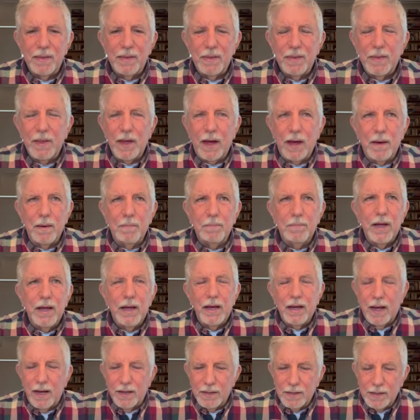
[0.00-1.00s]

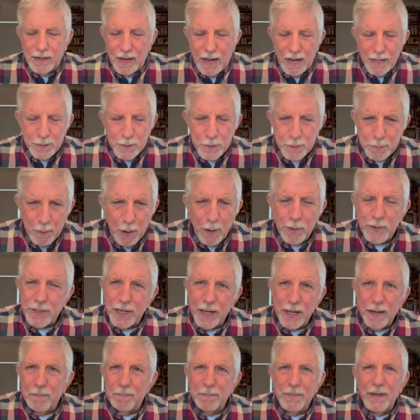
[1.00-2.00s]
God spoke to
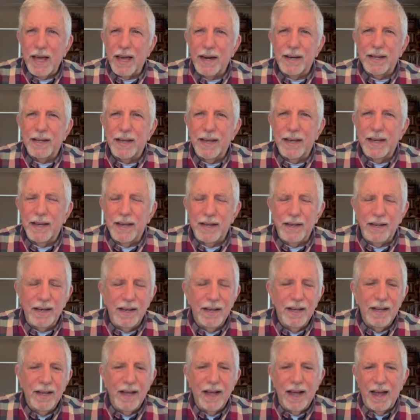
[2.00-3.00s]
him yet again.
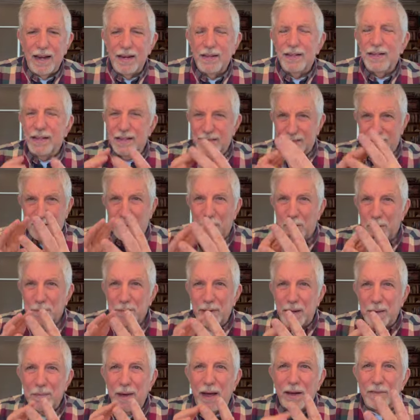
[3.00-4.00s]
And he told
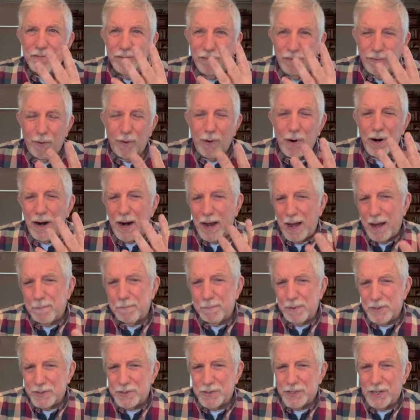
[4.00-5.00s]
me about four
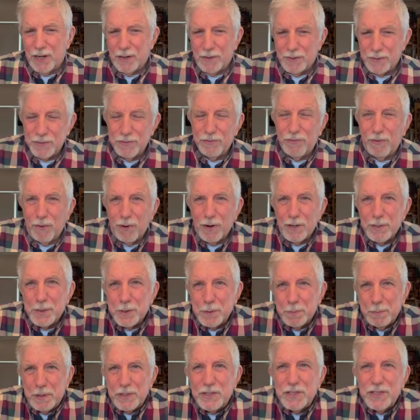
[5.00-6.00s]
episodes, four
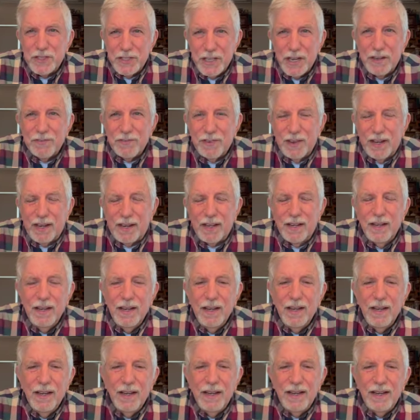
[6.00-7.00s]
specific
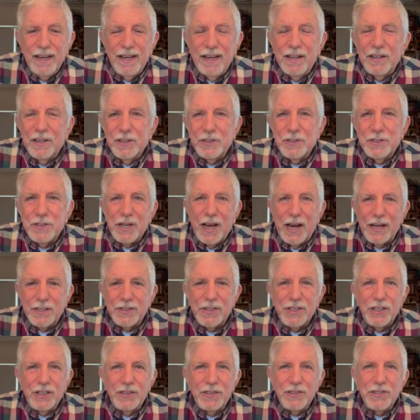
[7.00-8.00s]

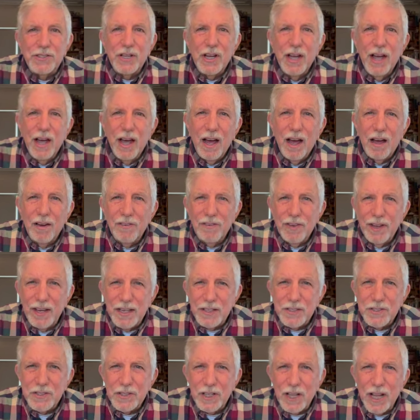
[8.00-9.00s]
intersections of
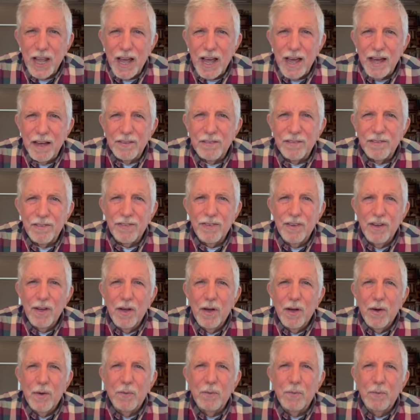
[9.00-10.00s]
his life
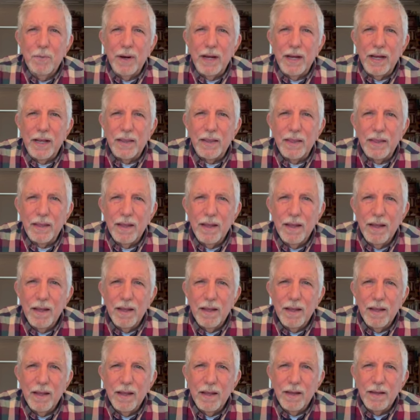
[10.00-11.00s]
with
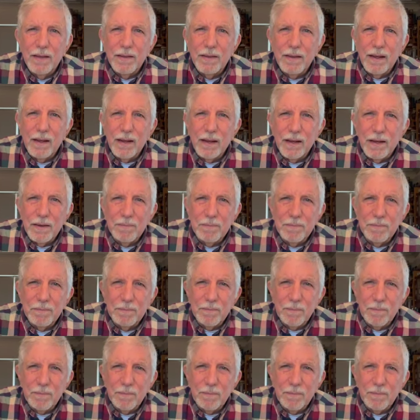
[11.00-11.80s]
the